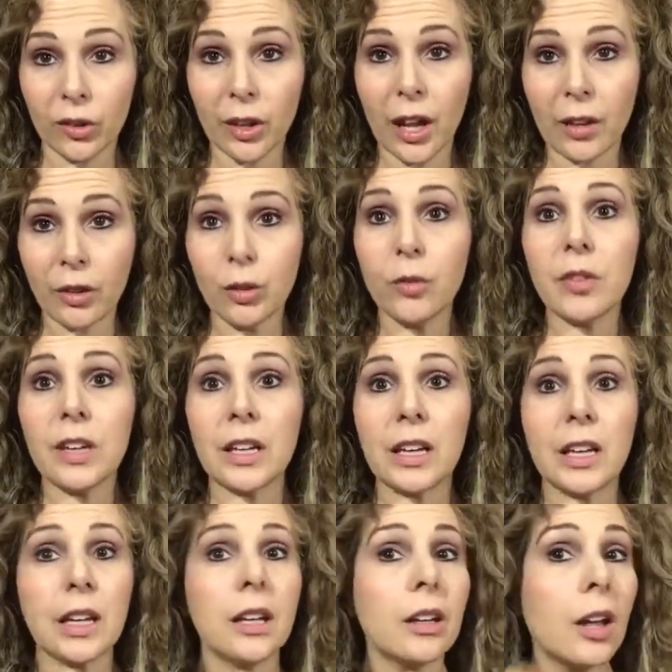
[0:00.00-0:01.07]
S U V
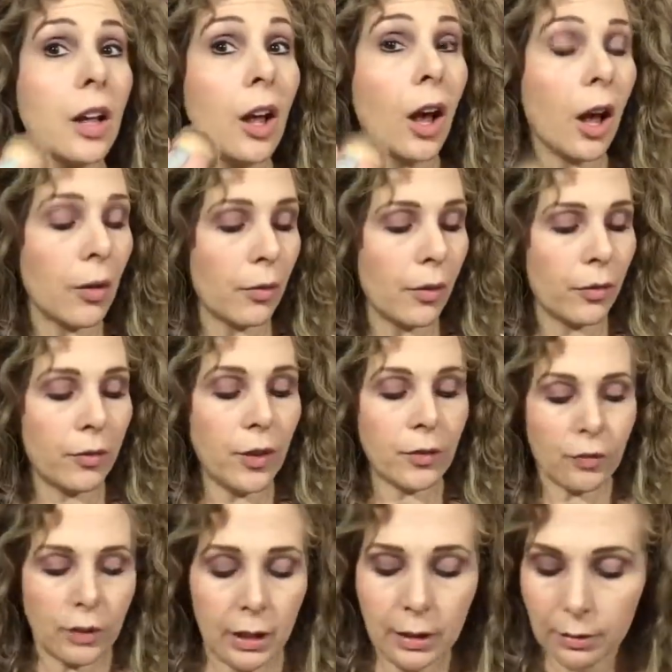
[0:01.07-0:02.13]
in it of
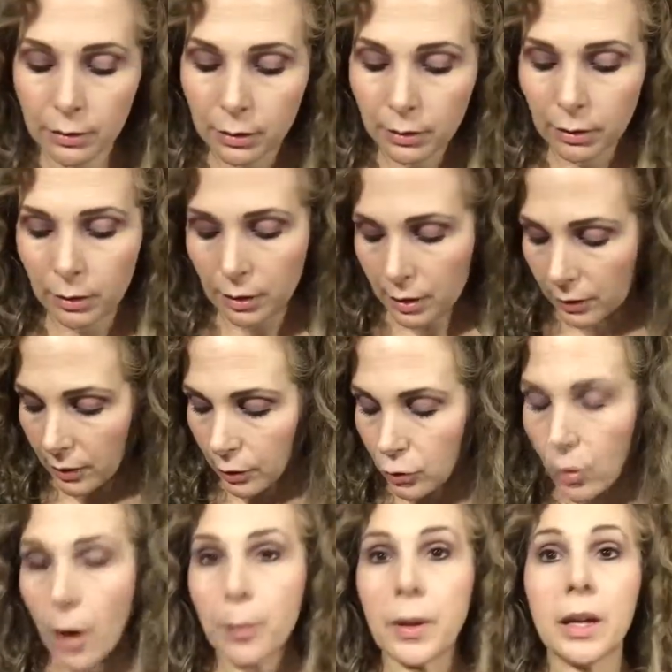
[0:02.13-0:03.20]
fifty, as I
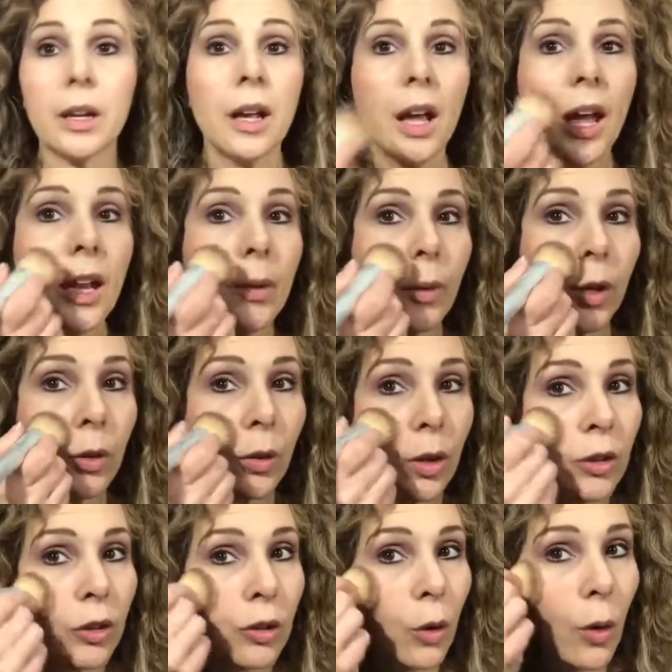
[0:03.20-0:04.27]
drop it. Anyway, you
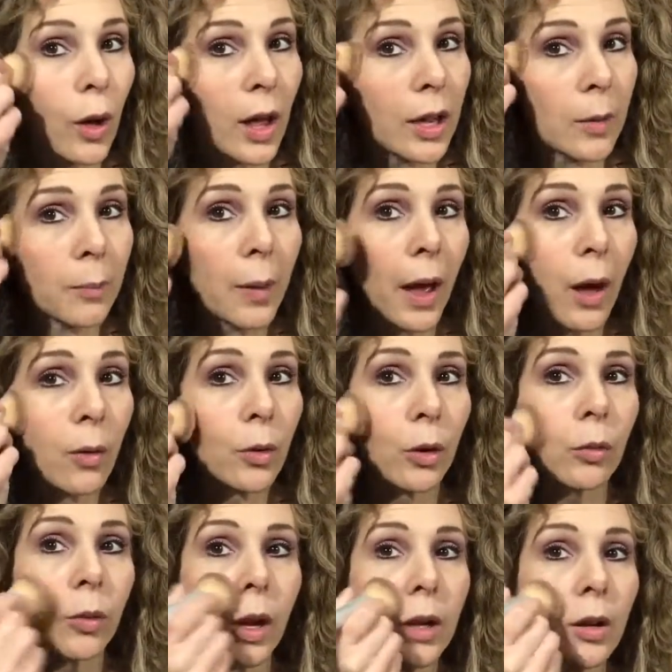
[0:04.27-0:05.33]
can just go ahead and powder
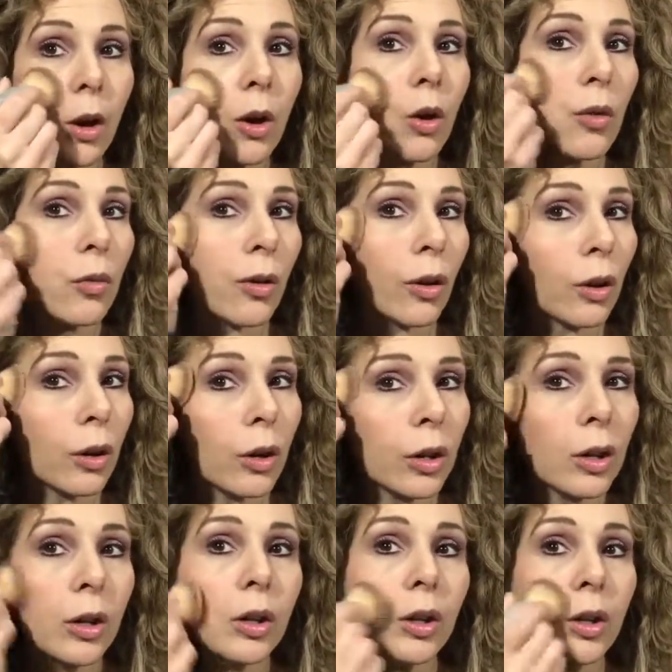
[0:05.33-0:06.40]
right over
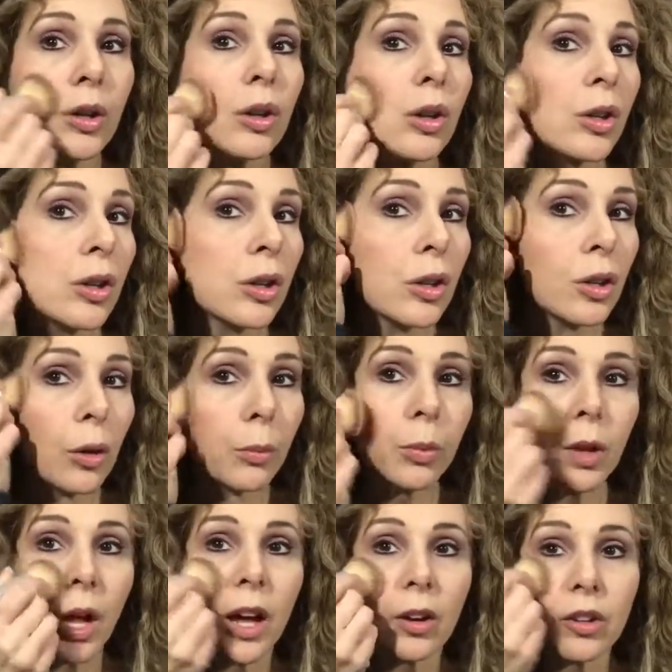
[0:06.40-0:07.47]
your
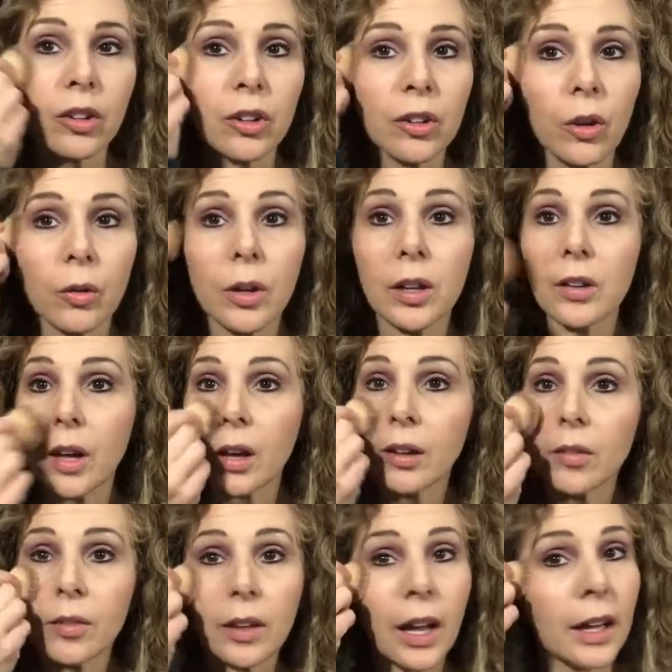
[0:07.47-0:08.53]
blush and tone it down
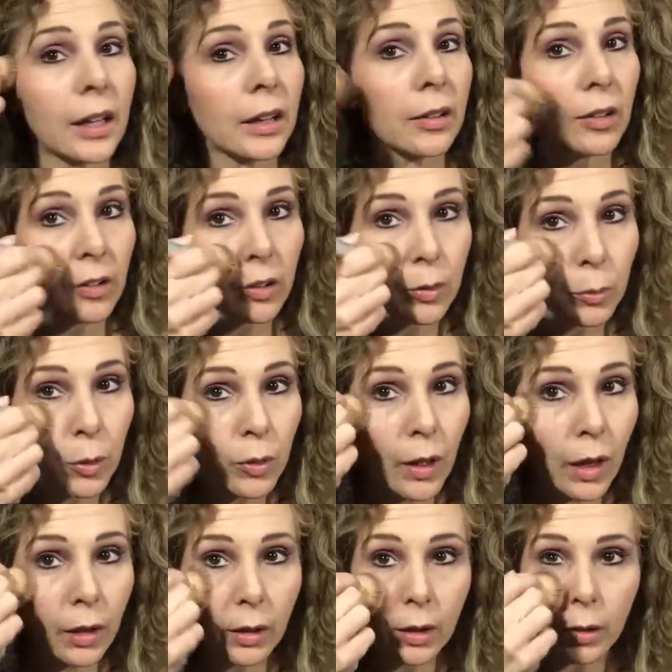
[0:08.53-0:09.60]
if you like and just smooth
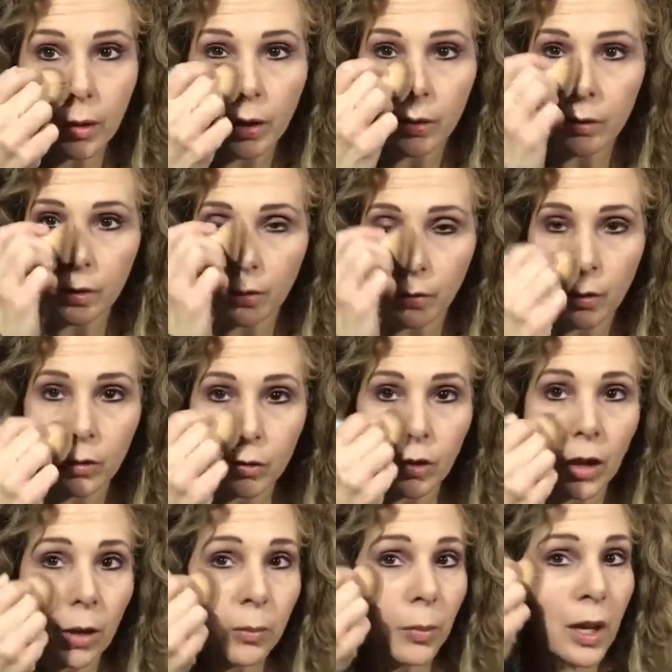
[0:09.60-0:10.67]
out a little, any of those
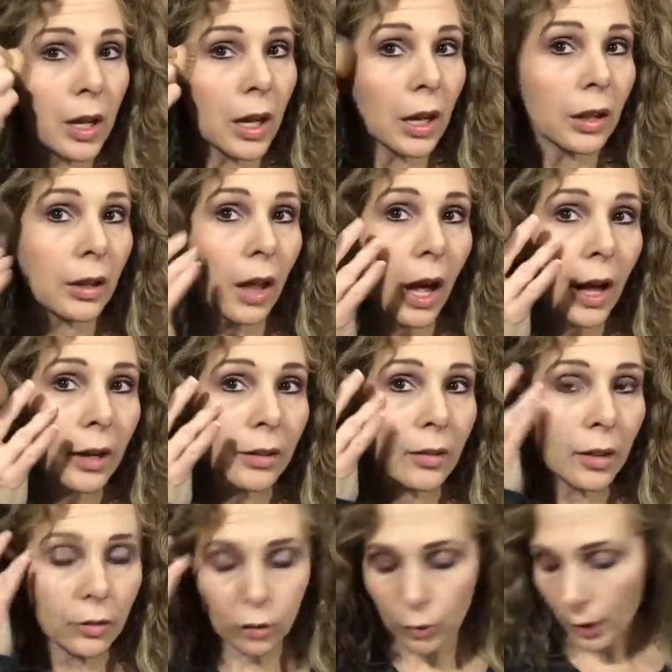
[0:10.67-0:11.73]
um, lines
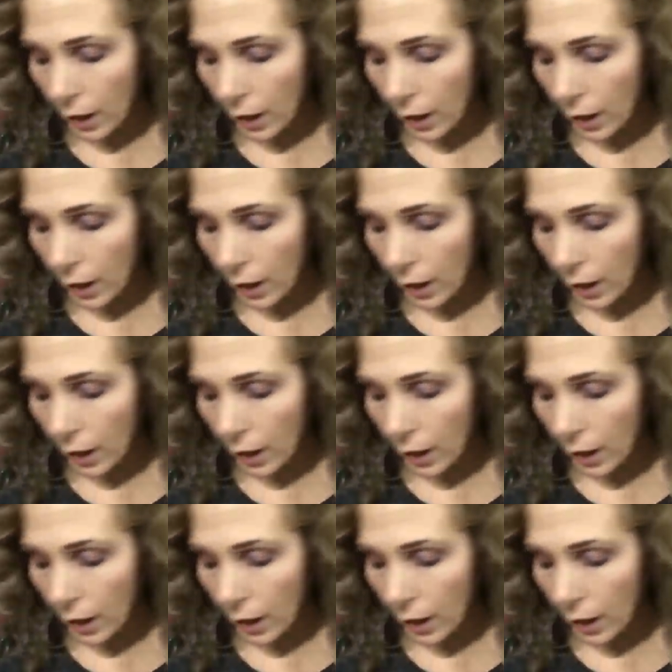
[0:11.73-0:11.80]
that you